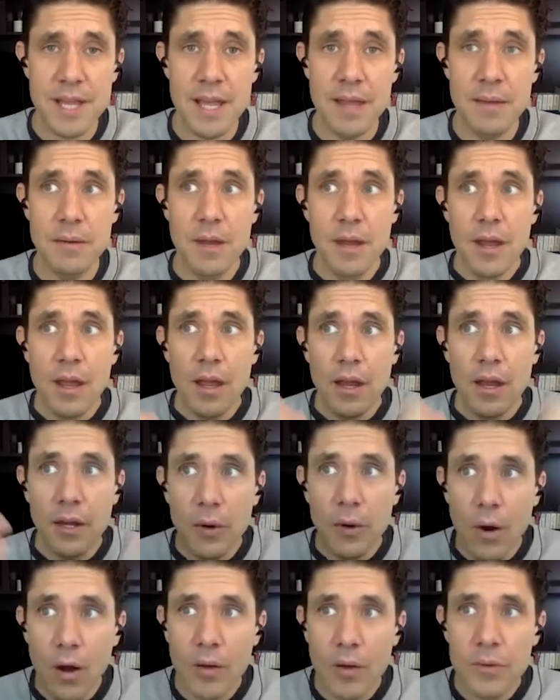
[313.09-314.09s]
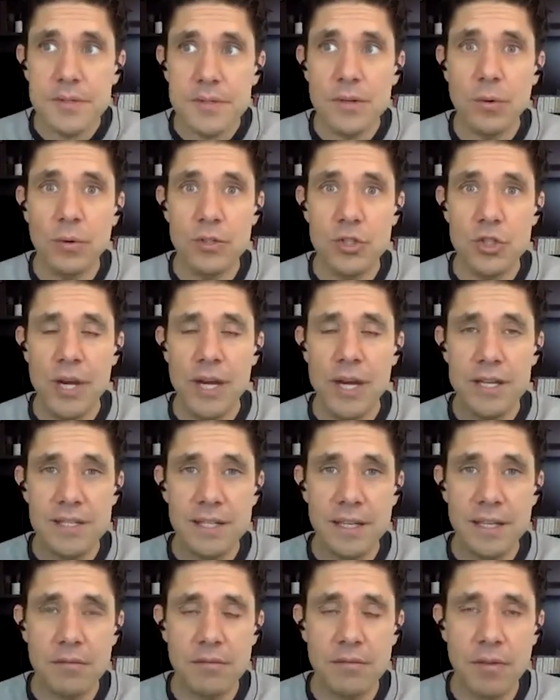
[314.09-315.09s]
And you also change
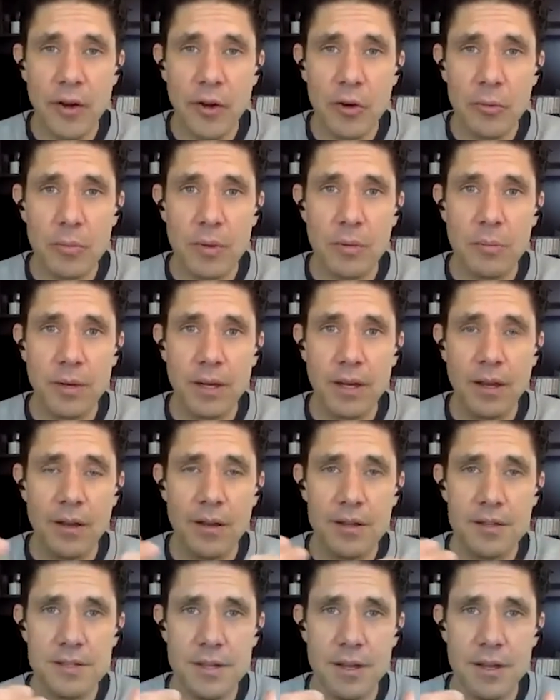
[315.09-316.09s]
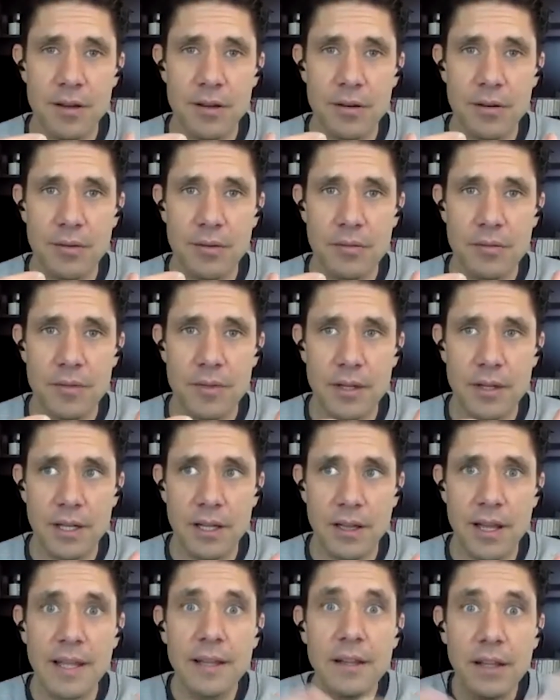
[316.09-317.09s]
the environment because of the
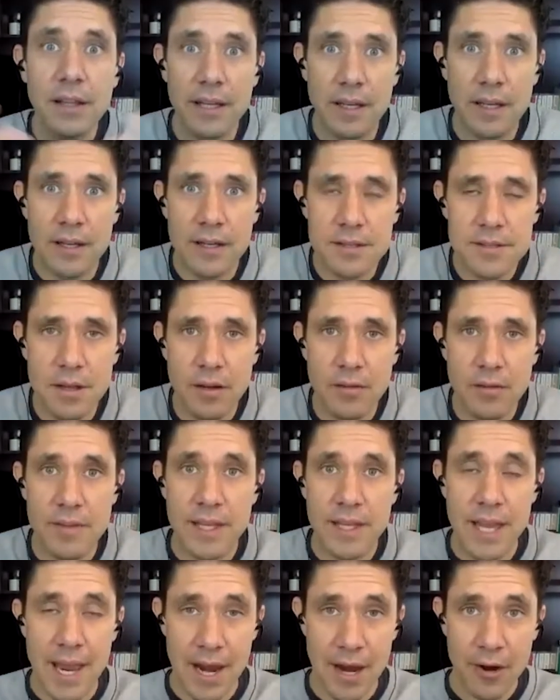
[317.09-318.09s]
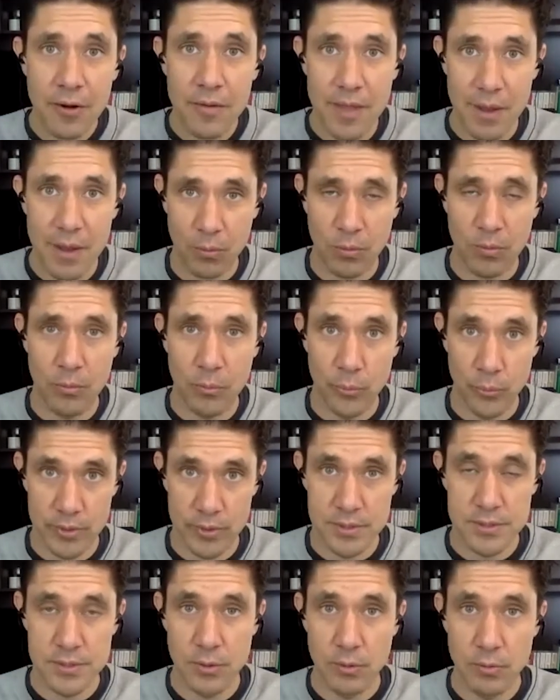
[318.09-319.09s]
cleanliness of the air that will
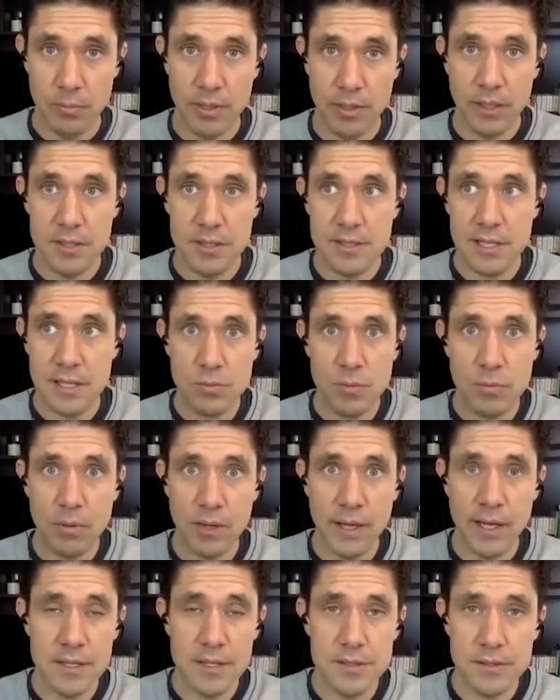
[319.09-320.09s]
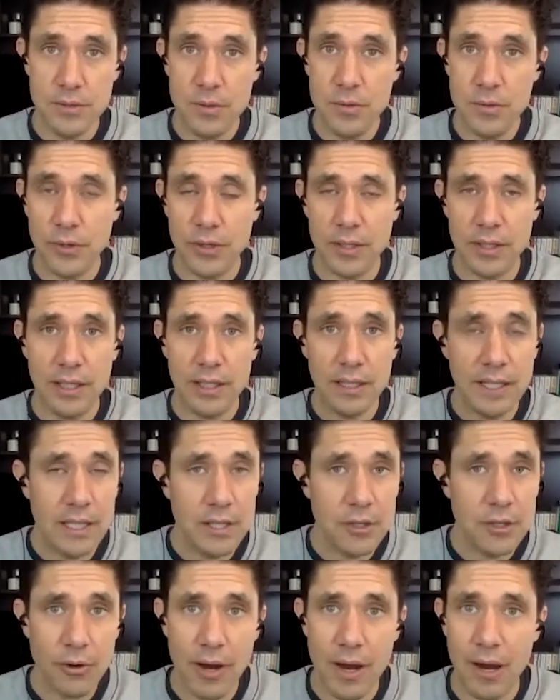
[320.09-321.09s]
resume, because that's what plants do. They're going to
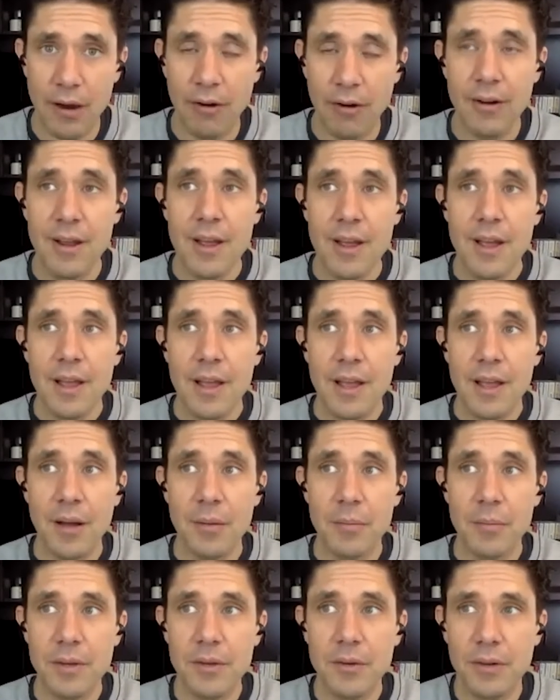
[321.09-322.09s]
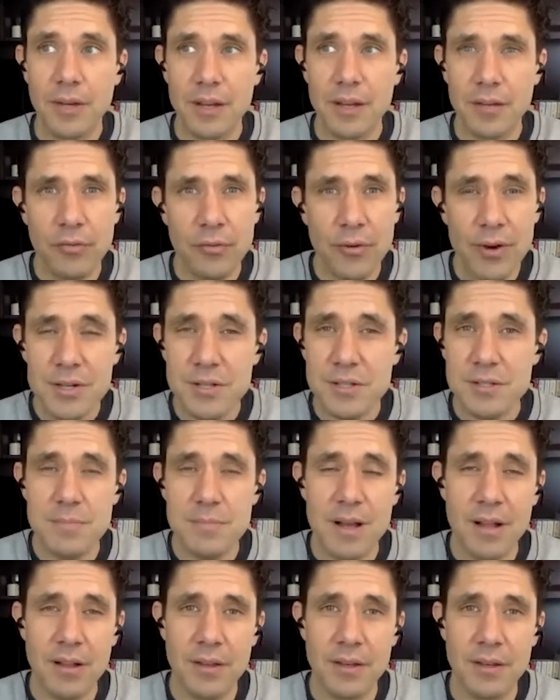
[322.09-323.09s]
clean your air. Um, you'll get a fresh
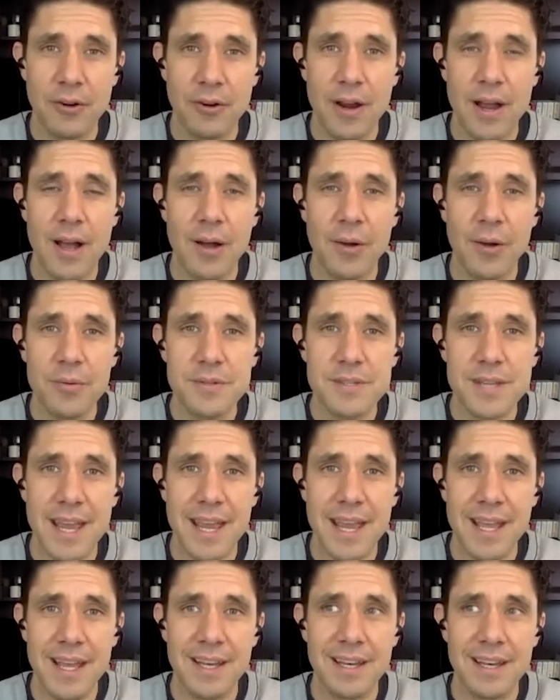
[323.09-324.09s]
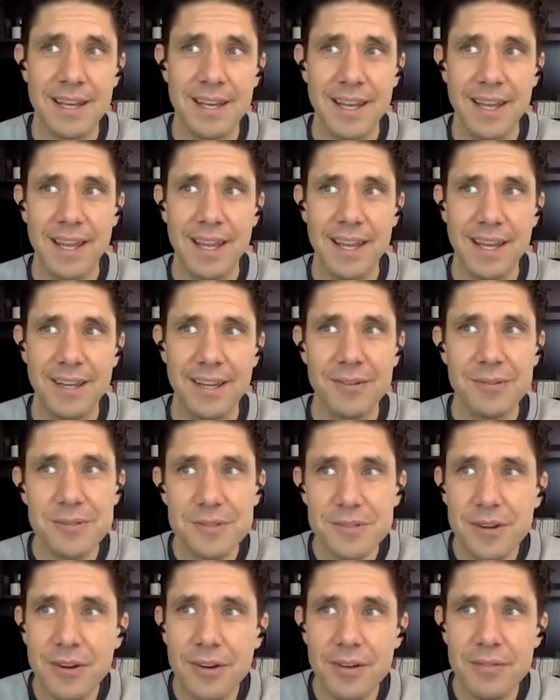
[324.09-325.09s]
smell in your house, and you'll
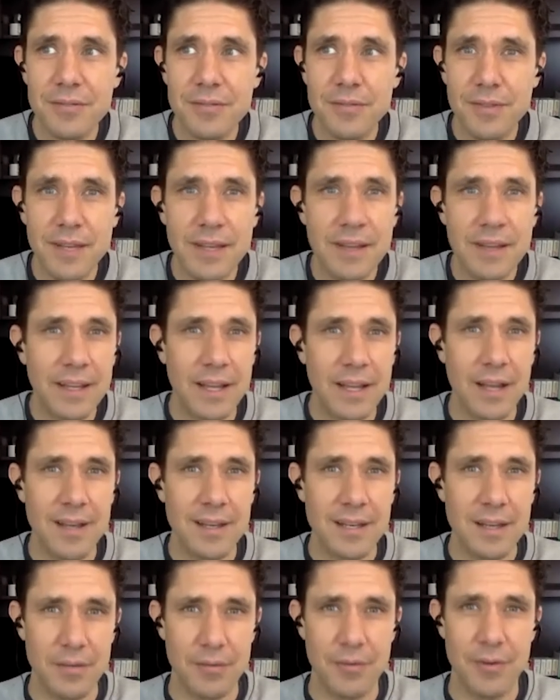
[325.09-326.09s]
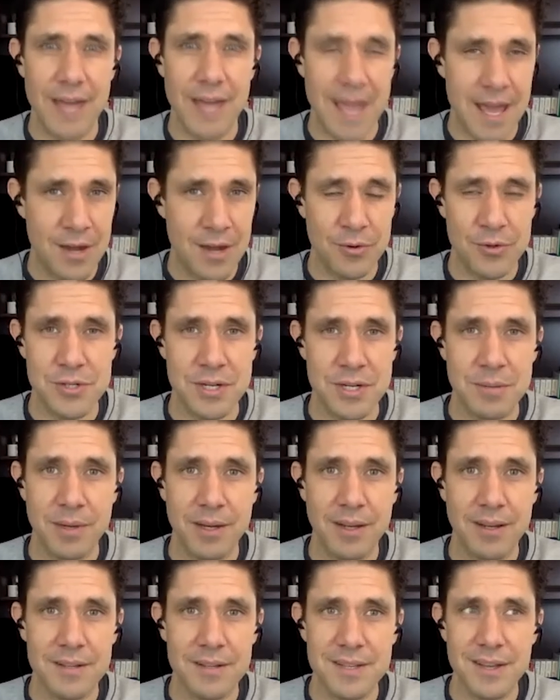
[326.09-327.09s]
start feeling a different energy
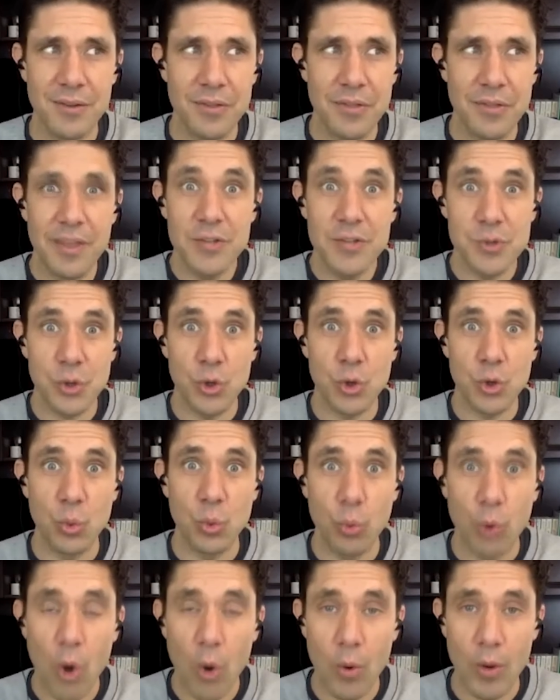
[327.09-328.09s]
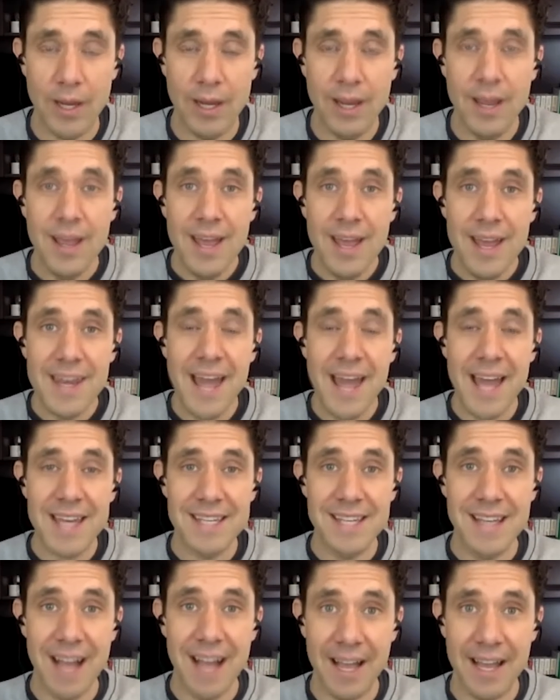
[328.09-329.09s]
because now things are growing, not
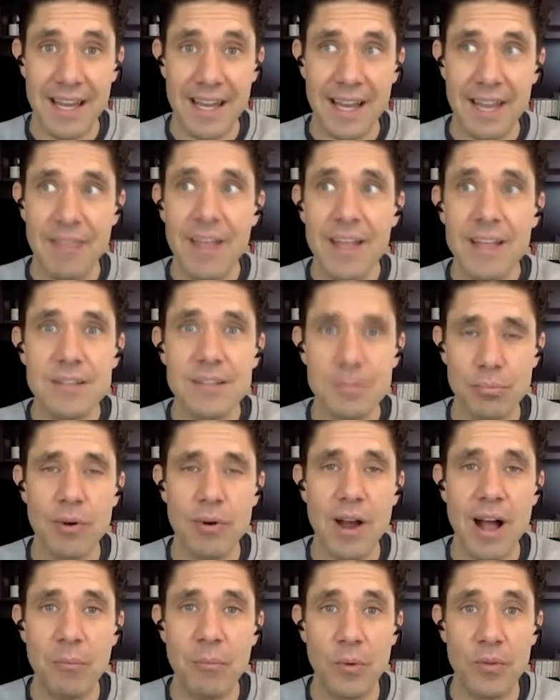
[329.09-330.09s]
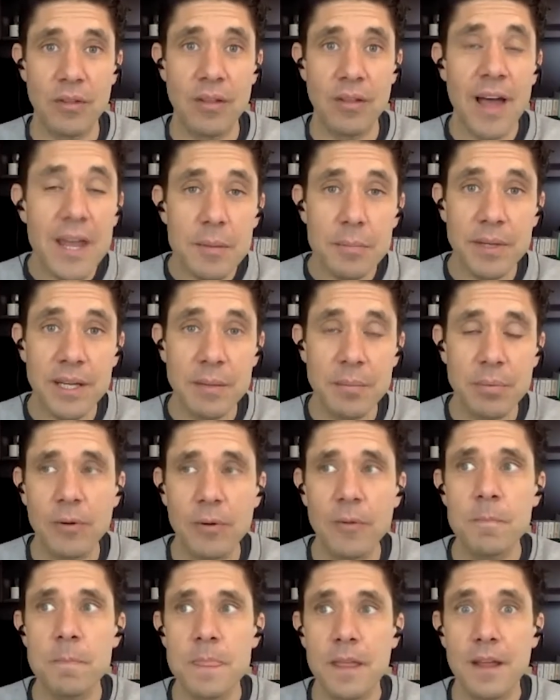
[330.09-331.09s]
dying. And that's the problem with a lot of
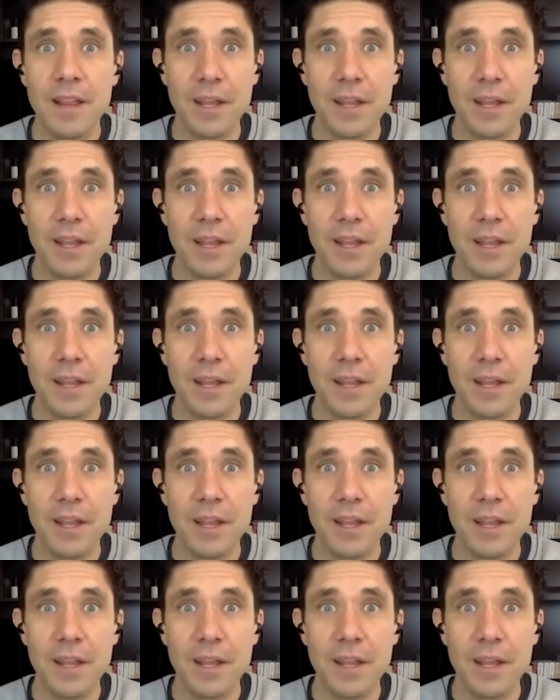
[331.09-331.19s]
people.